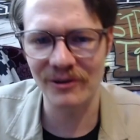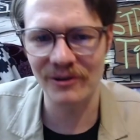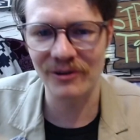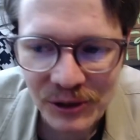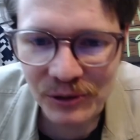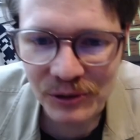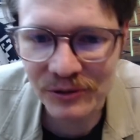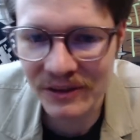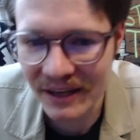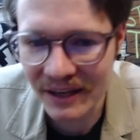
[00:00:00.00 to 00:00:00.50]

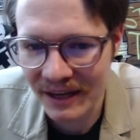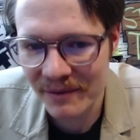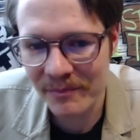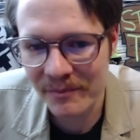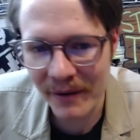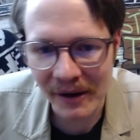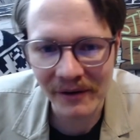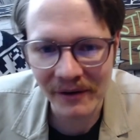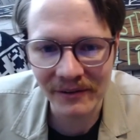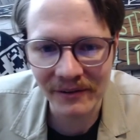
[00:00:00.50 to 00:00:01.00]
You'd think a
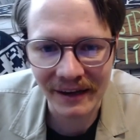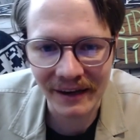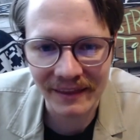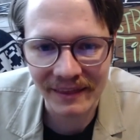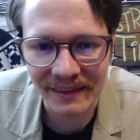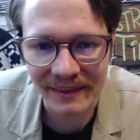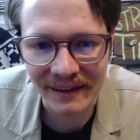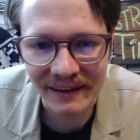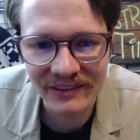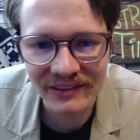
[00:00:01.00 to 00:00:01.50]
bear like
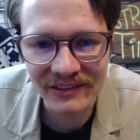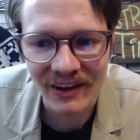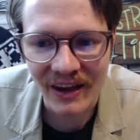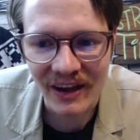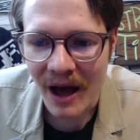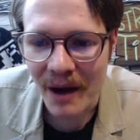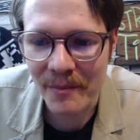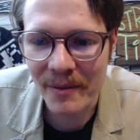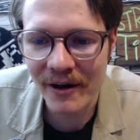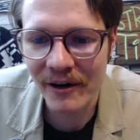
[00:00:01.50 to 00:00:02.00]
this,
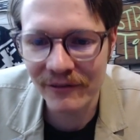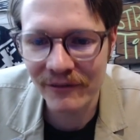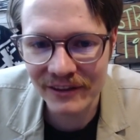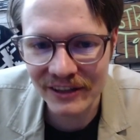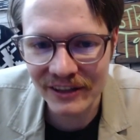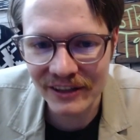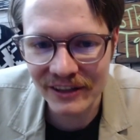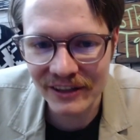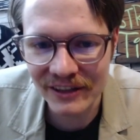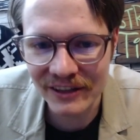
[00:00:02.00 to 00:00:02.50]
a bear of
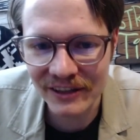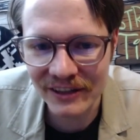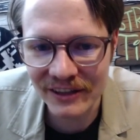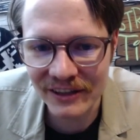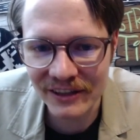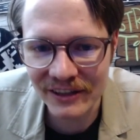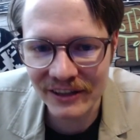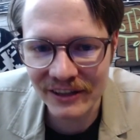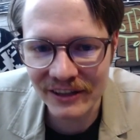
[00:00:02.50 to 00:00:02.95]
this size,